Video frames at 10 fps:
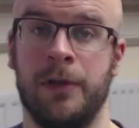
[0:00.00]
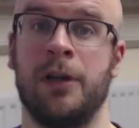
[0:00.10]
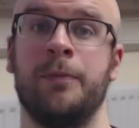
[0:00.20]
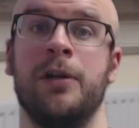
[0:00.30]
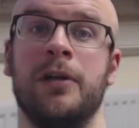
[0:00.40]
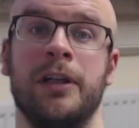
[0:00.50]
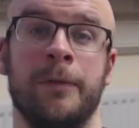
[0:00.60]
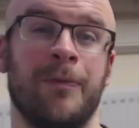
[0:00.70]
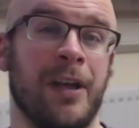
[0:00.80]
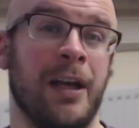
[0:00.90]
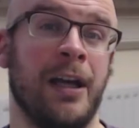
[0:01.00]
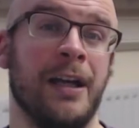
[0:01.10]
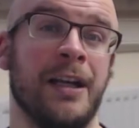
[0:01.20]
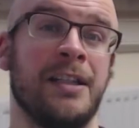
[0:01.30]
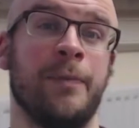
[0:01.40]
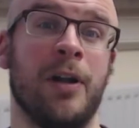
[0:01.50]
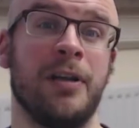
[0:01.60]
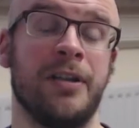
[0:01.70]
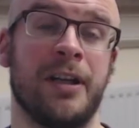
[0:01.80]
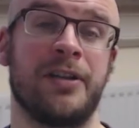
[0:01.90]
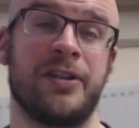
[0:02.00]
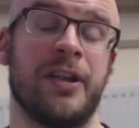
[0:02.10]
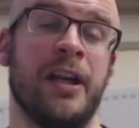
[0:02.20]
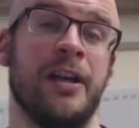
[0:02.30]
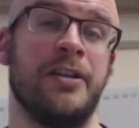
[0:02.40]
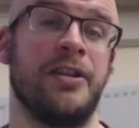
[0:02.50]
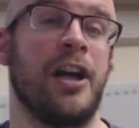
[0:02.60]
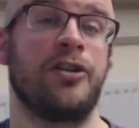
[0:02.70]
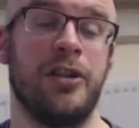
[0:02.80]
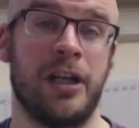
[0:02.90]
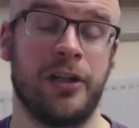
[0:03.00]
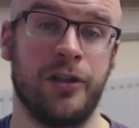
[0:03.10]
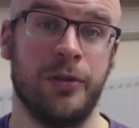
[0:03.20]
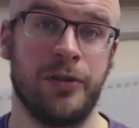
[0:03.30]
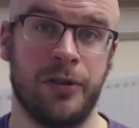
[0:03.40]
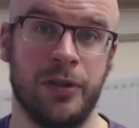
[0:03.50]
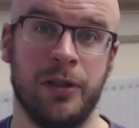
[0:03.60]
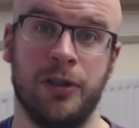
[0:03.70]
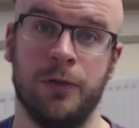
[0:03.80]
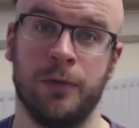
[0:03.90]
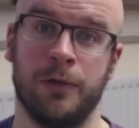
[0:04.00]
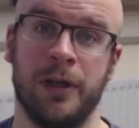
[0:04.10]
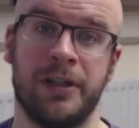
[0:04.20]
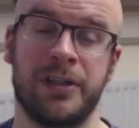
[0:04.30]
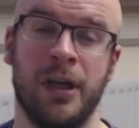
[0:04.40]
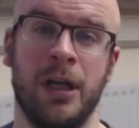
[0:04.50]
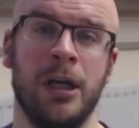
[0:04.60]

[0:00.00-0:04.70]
Not merely its politics and national attitudes to human rights,